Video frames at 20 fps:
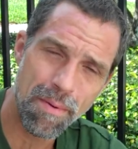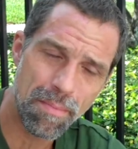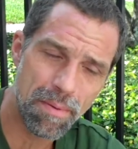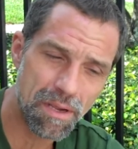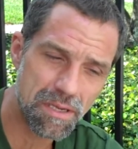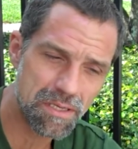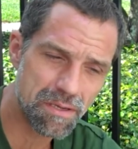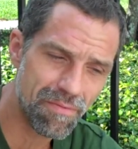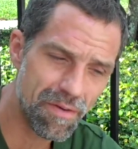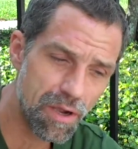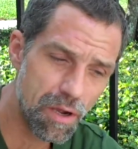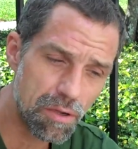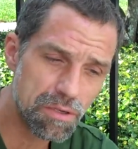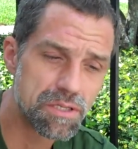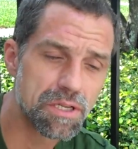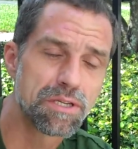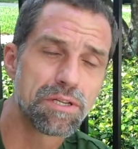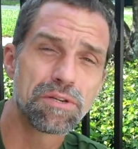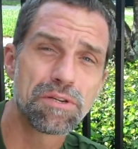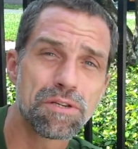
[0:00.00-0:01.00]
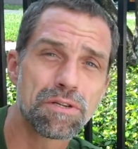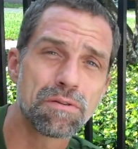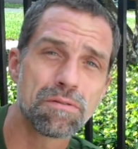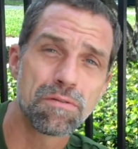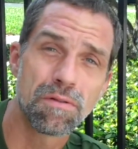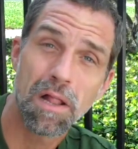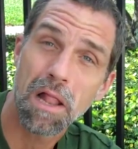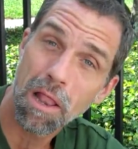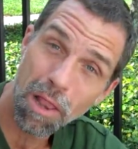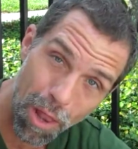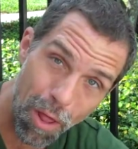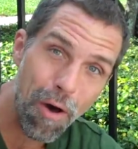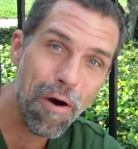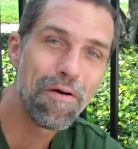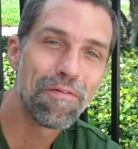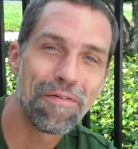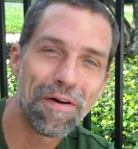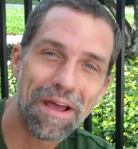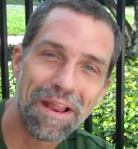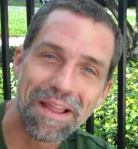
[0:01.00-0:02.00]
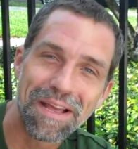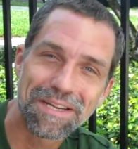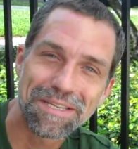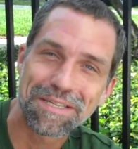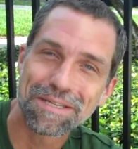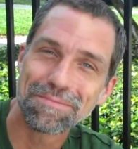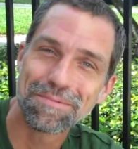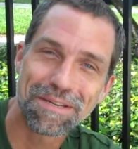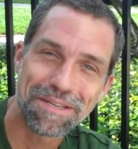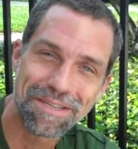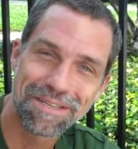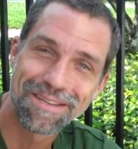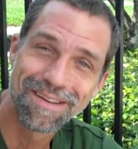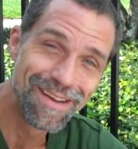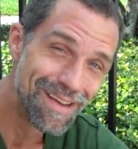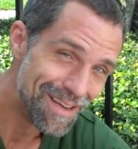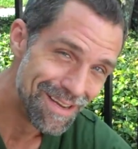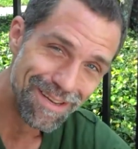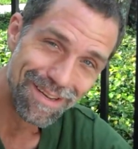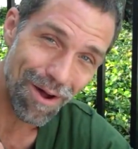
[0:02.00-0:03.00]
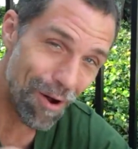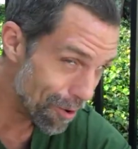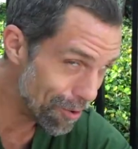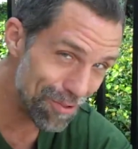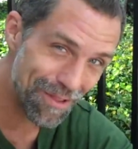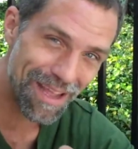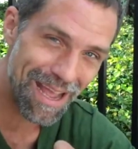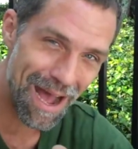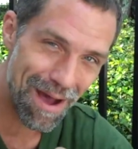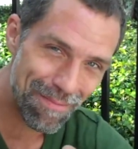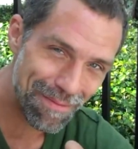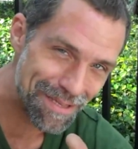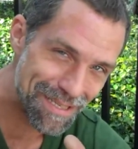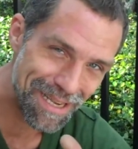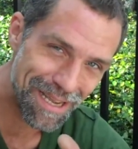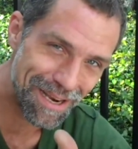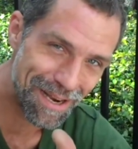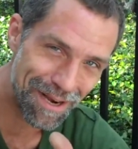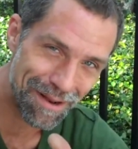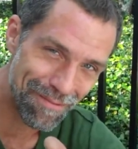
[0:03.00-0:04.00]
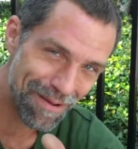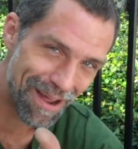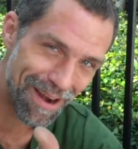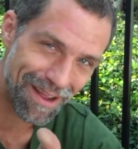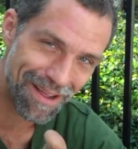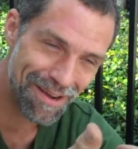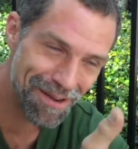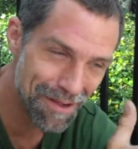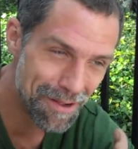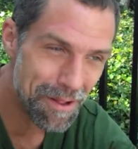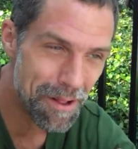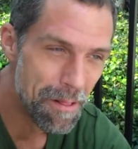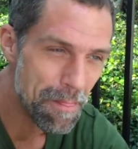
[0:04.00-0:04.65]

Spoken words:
but because of a constitutional law violation, which only happens here in America,